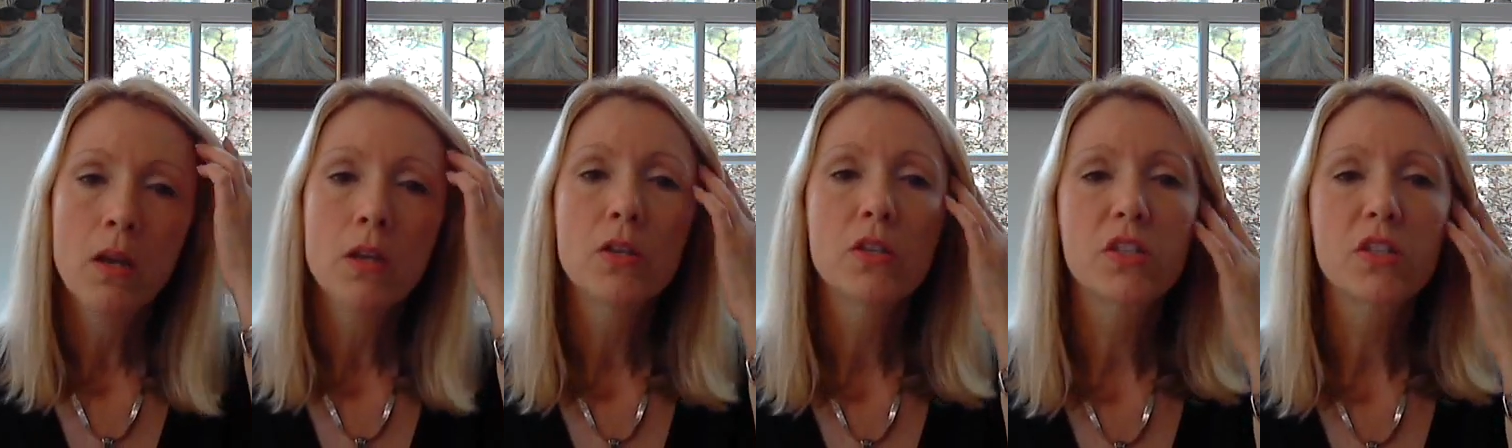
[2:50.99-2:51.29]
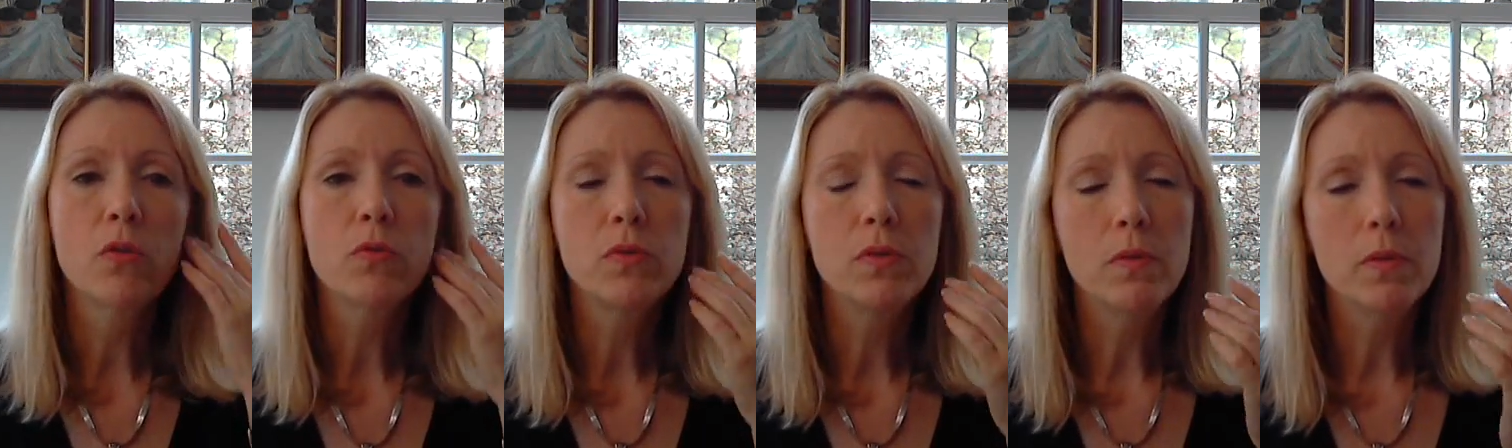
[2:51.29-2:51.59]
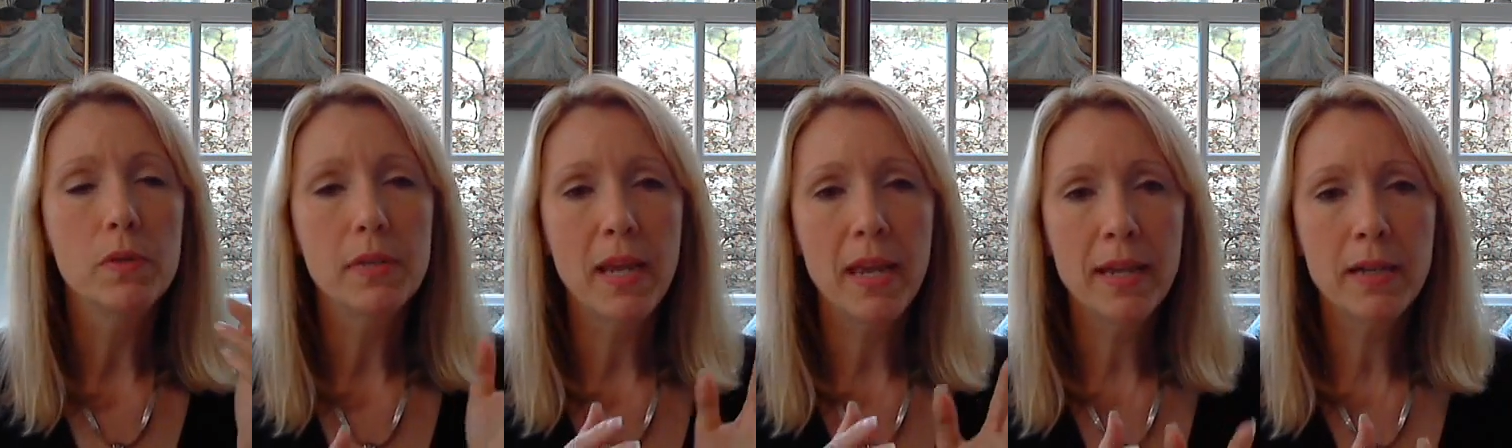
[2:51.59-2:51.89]
So
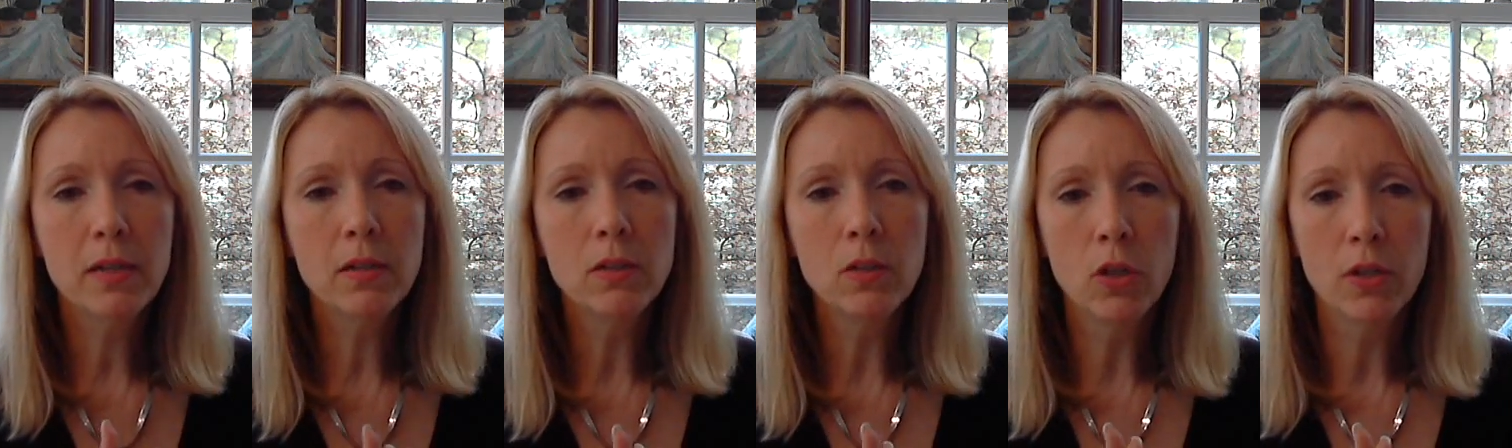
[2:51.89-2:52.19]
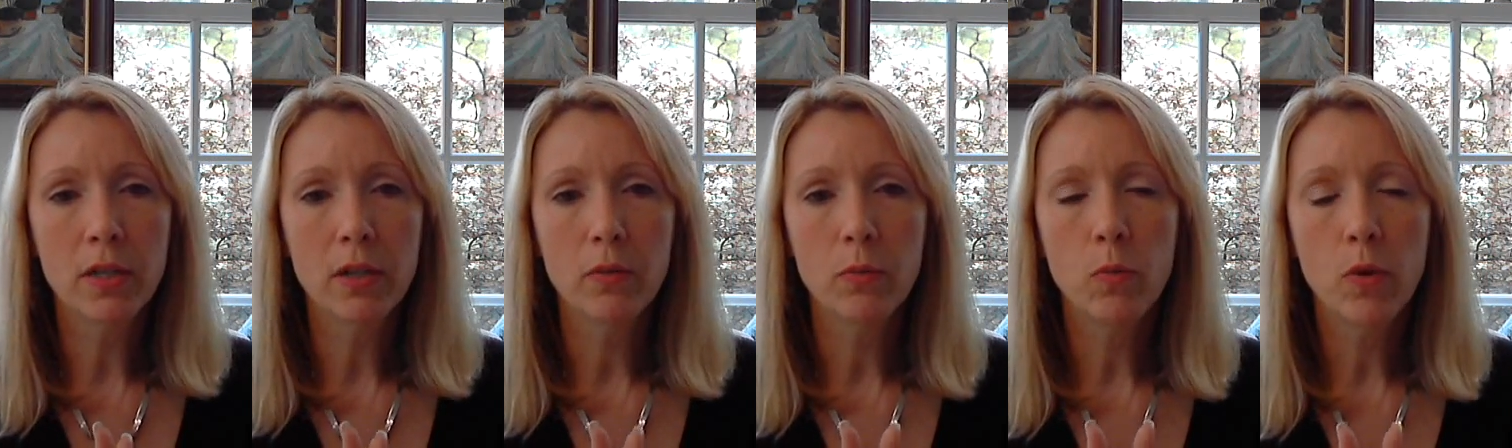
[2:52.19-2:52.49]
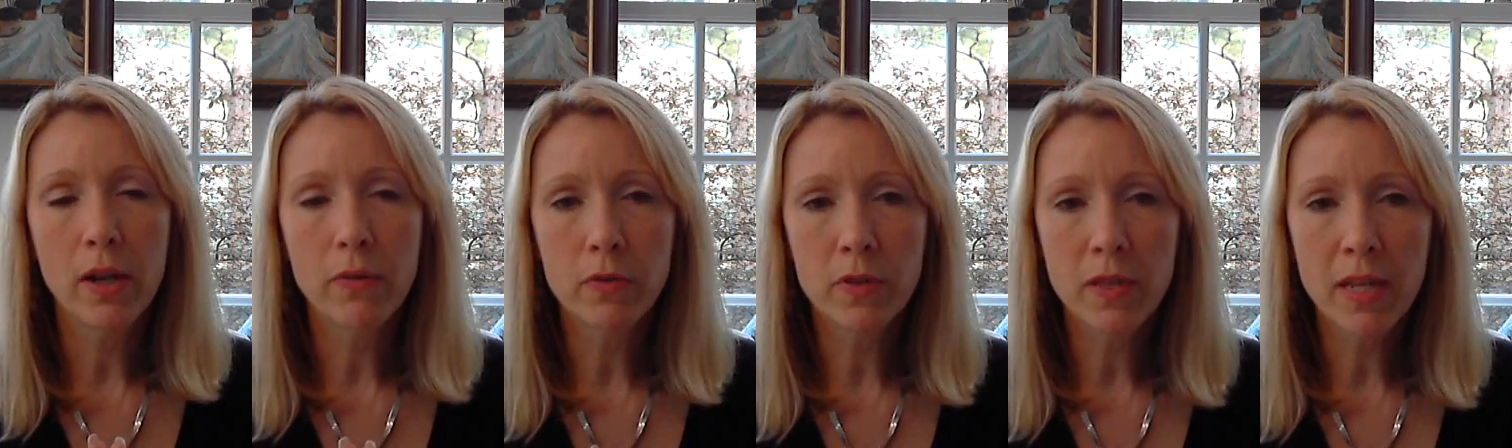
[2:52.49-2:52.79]
take a look at
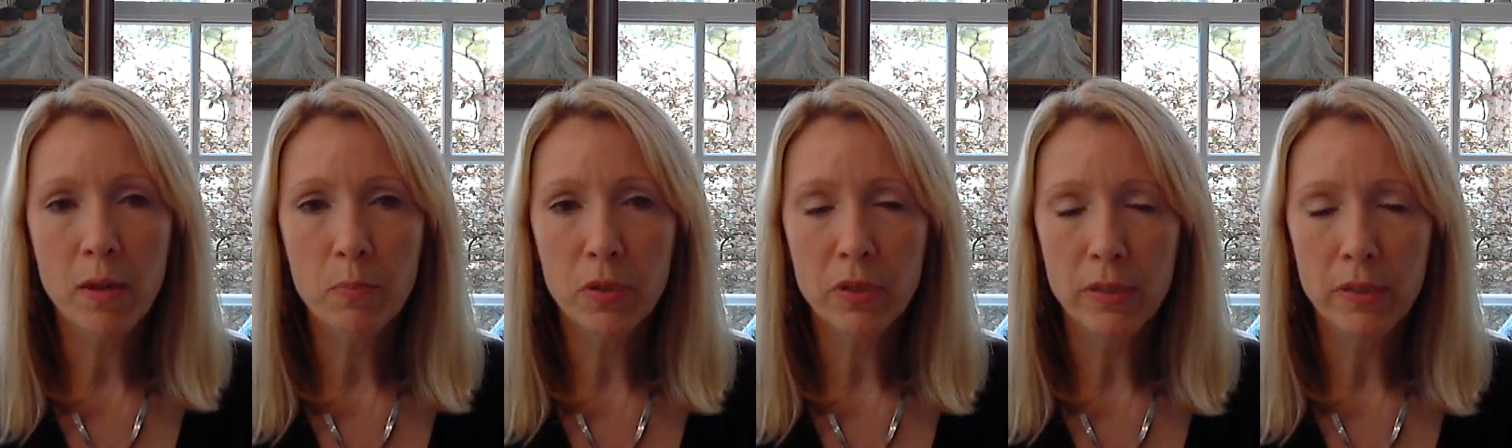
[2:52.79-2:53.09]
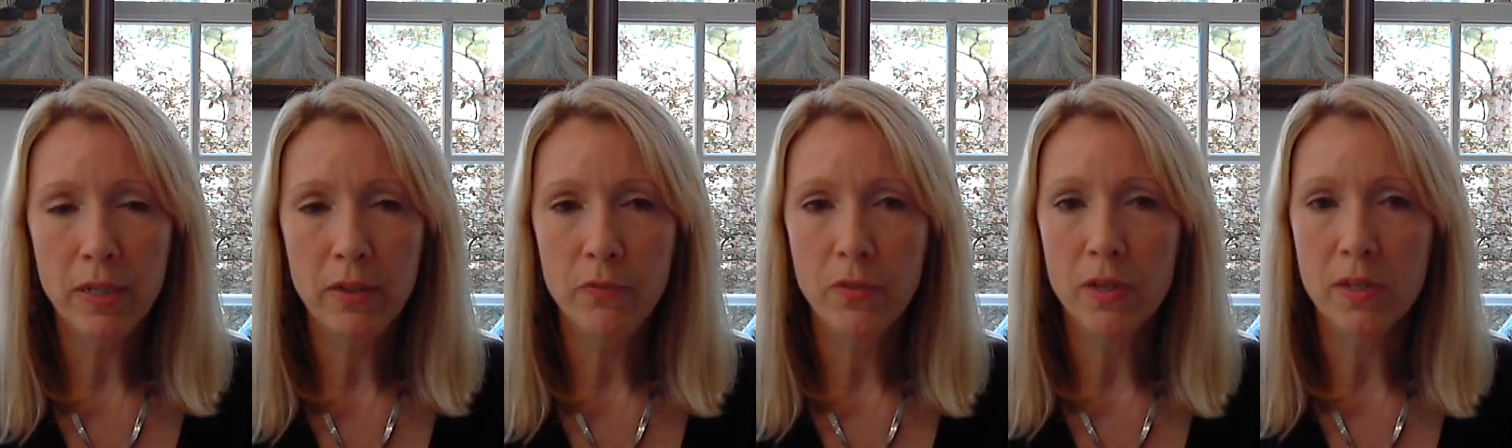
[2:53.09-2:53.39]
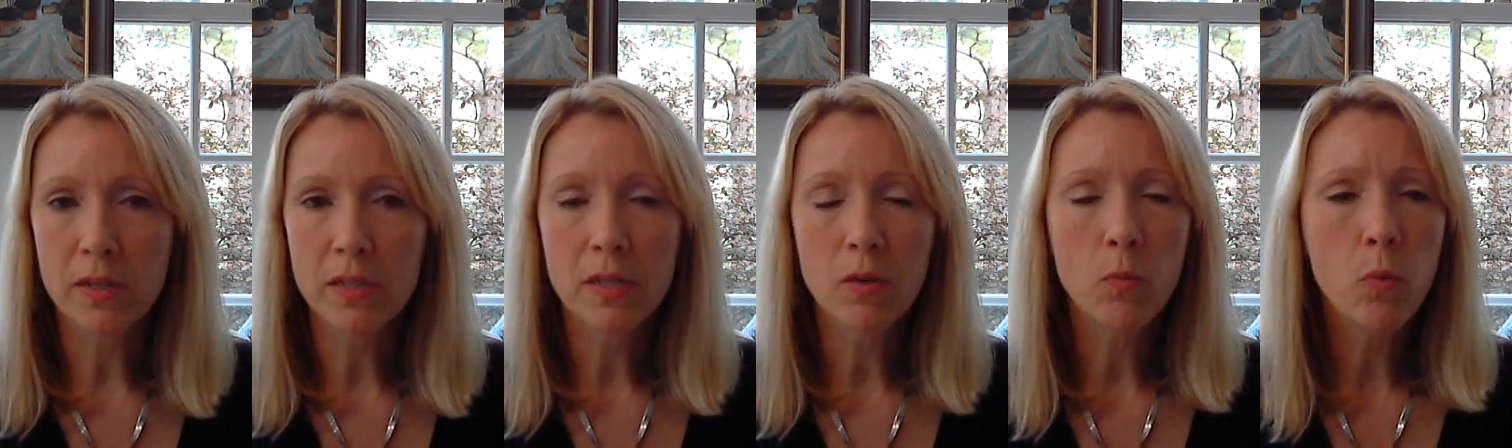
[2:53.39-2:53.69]
whatever that belief is,